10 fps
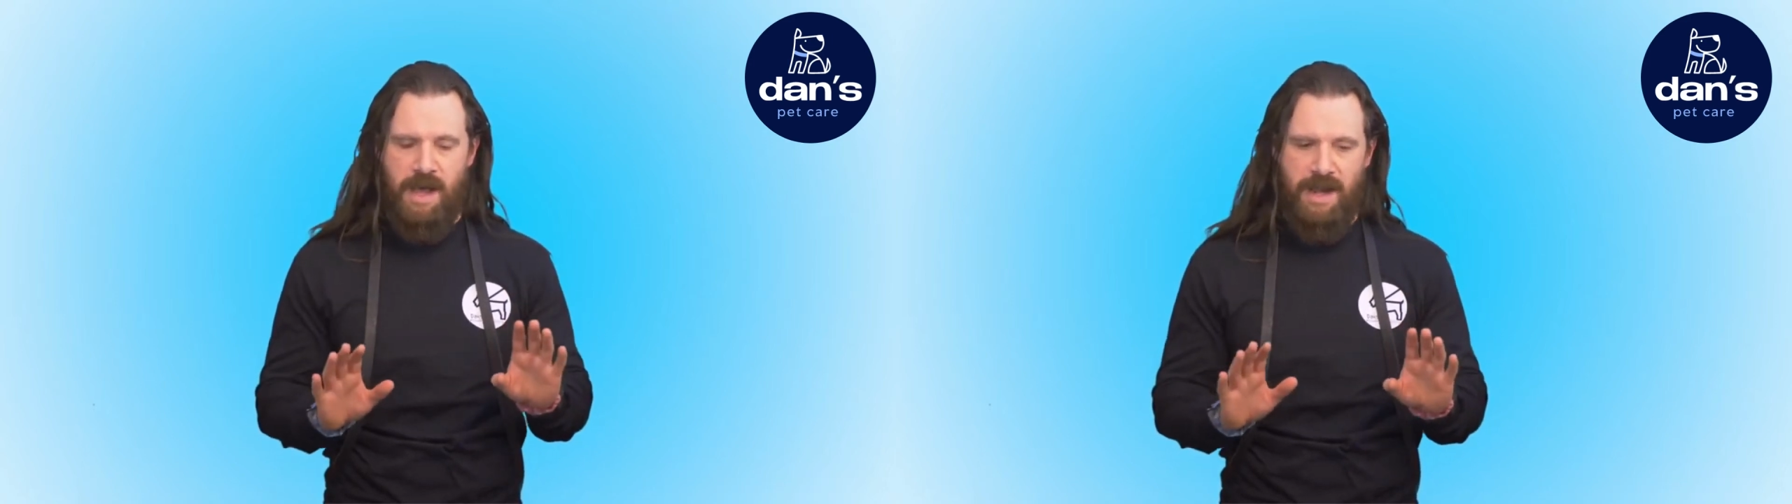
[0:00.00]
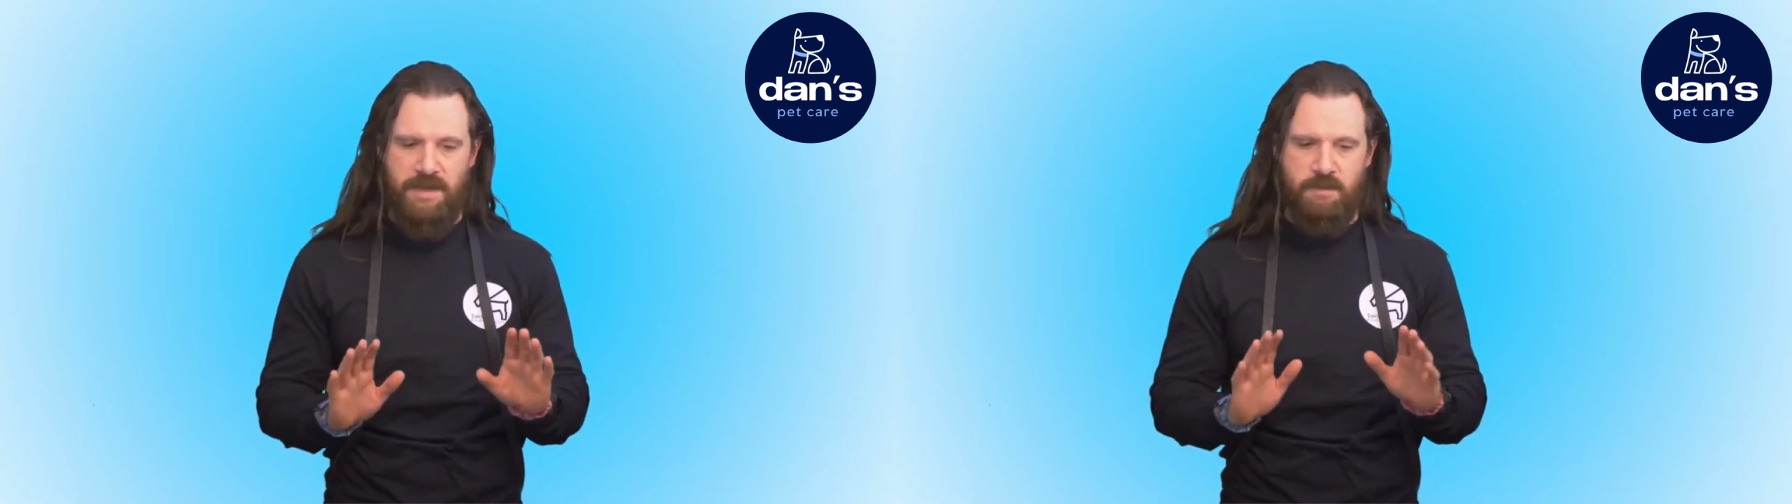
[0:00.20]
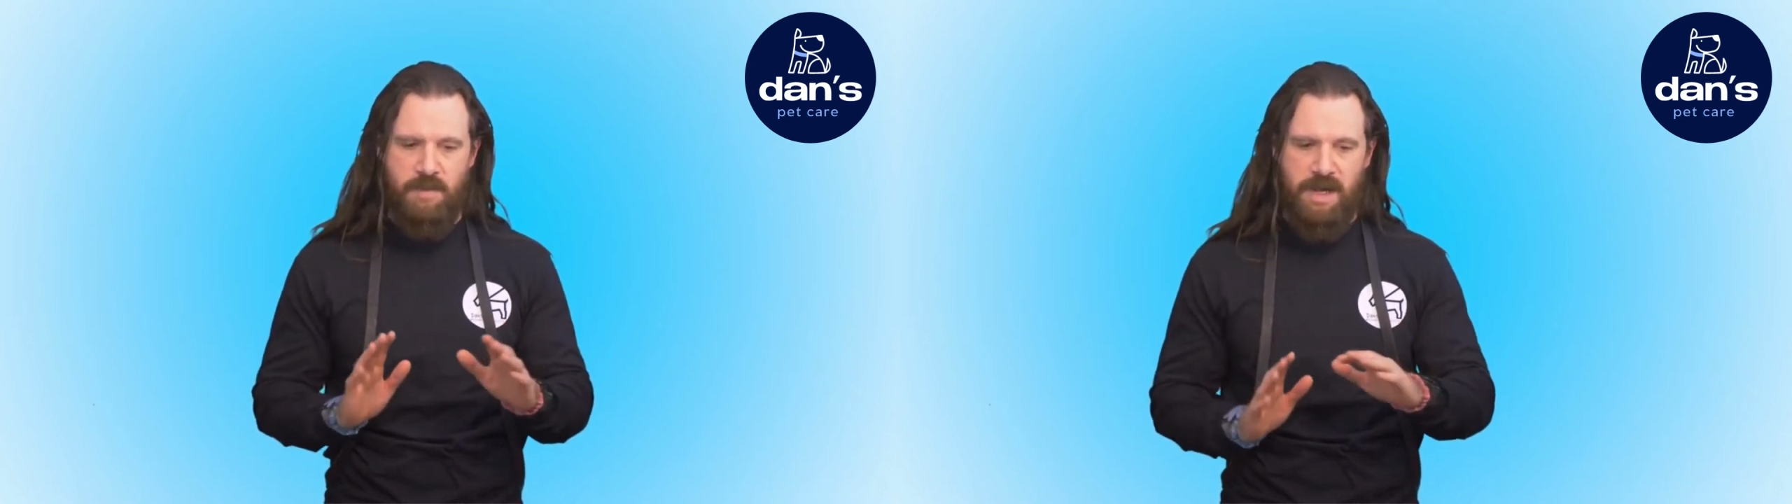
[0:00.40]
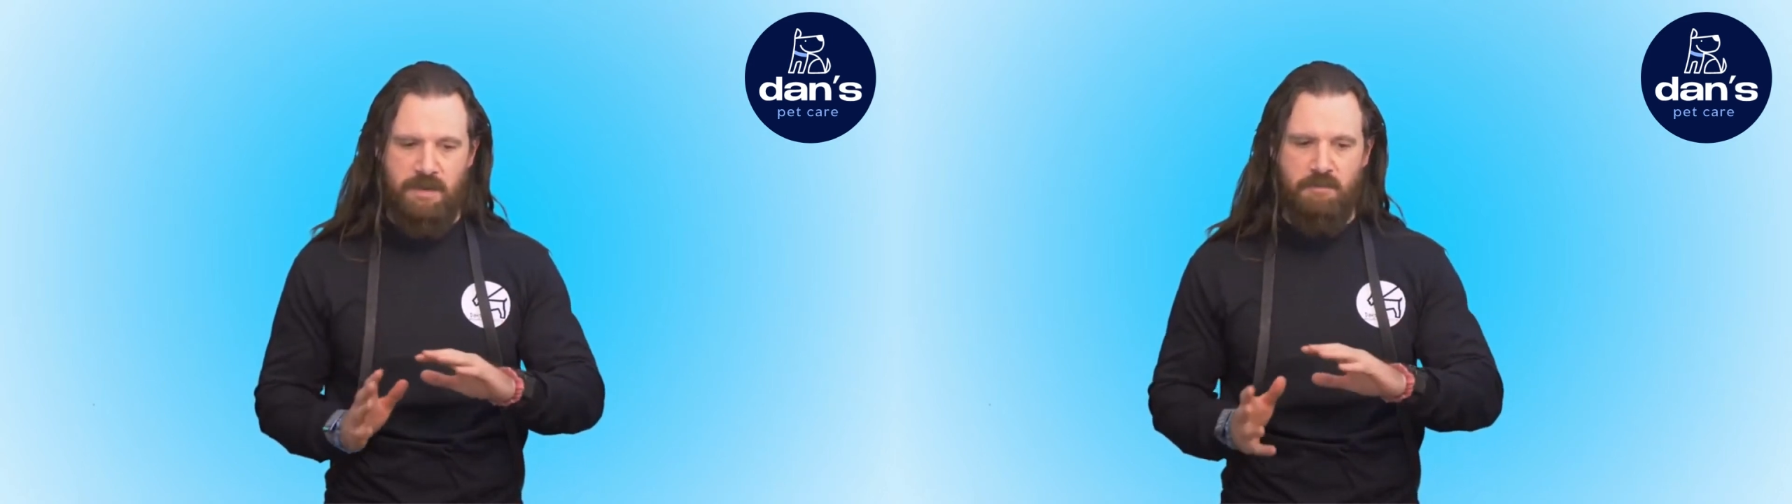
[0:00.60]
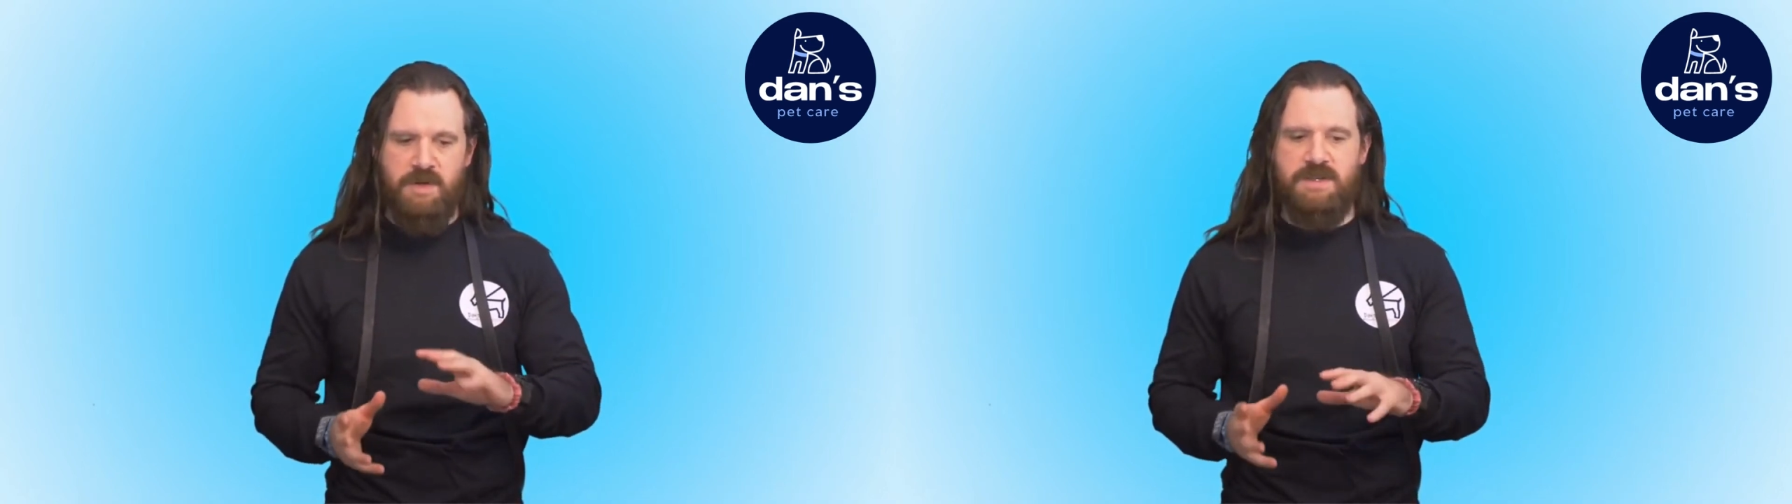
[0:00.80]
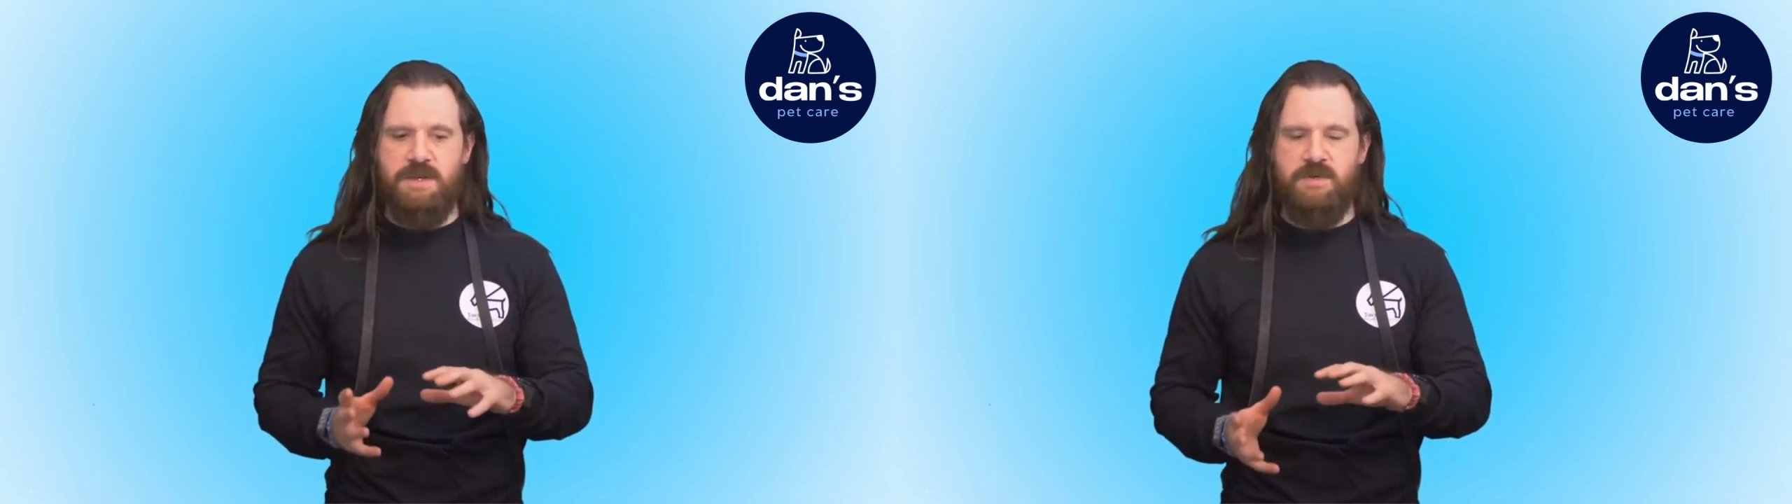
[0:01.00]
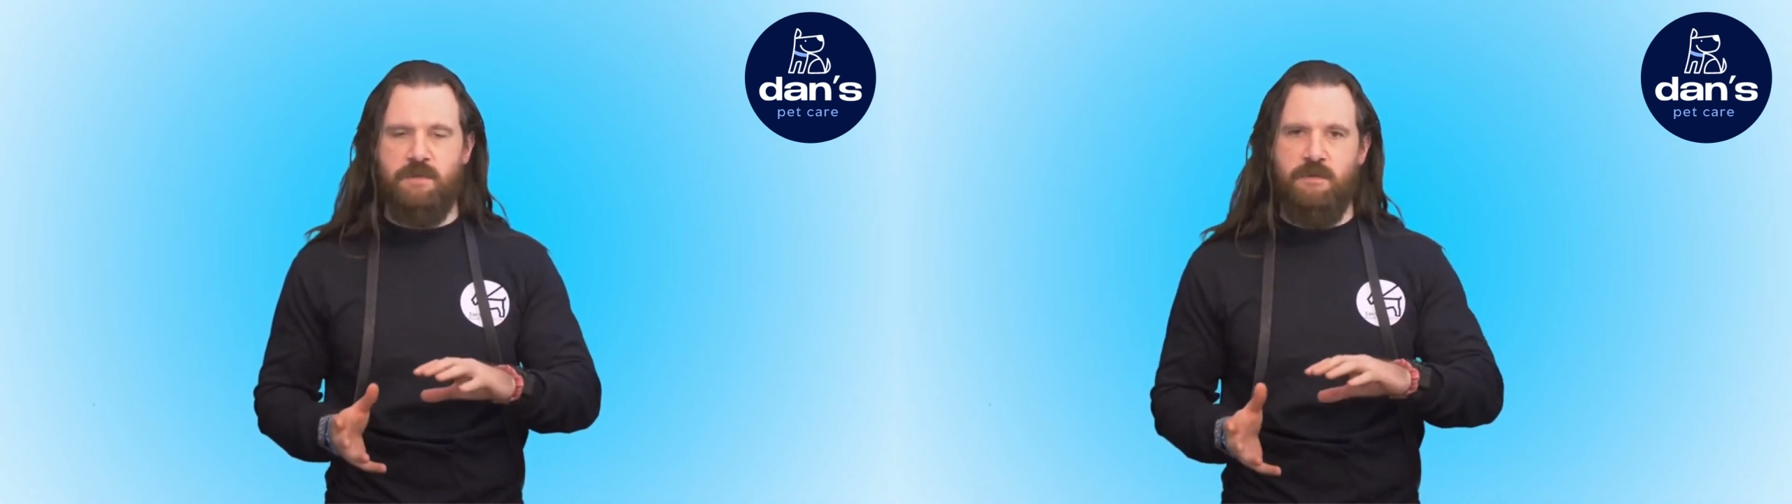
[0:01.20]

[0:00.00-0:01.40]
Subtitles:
and it will make it much easier